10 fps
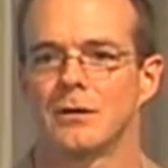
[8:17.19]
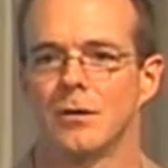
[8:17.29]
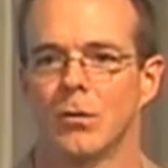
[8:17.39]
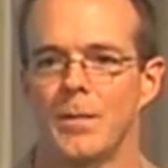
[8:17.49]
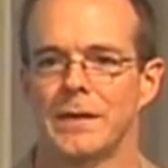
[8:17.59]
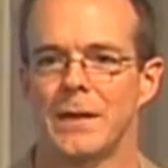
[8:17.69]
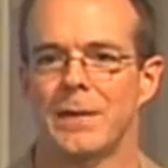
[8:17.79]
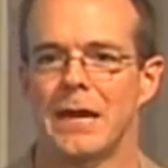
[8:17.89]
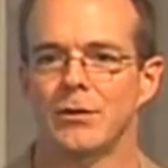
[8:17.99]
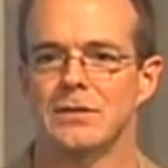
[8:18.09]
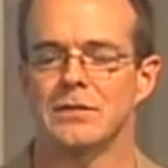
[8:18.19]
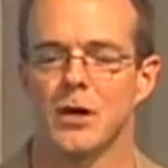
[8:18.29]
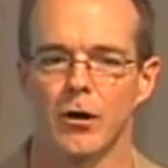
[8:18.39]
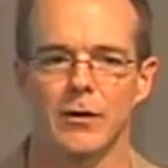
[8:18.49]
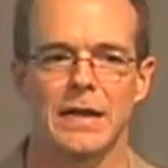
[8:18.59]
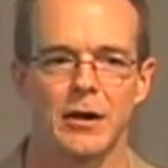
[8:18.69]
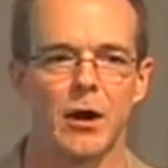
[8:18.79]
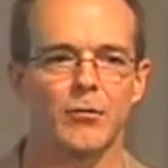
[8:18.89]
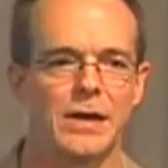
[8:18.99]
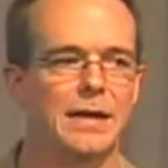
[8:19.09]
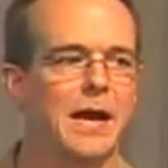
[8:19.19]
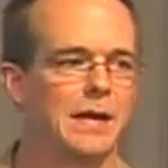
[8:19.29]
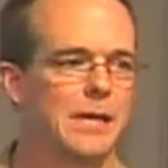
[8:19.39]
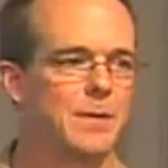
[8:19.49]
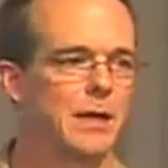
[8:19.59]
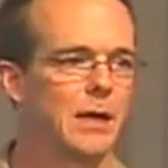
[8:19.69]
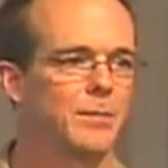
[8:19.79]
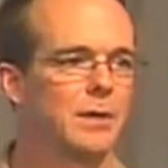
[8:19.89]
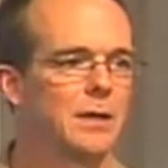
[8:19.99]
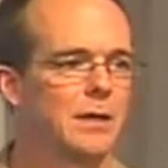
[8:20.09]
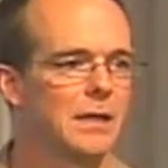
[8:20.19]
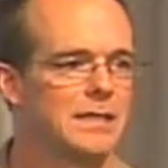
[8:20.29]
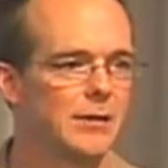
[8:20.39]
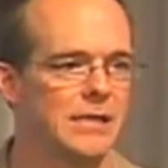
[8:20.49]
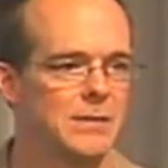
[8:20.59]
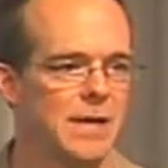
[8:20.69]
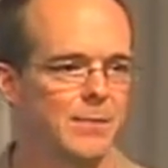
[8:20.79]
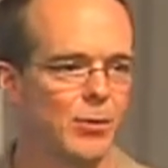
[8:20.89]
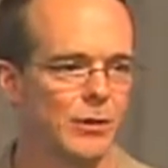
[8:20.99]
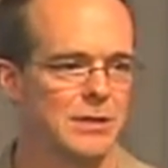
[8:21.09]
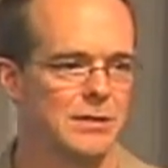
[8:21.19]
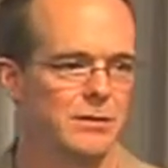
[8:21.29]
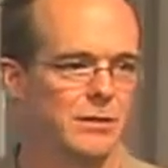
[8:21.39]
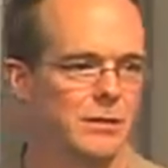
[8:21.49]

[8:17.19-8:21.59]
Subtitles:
They're whipping a pancreas that's already not keeping up and telling it to make more insulin.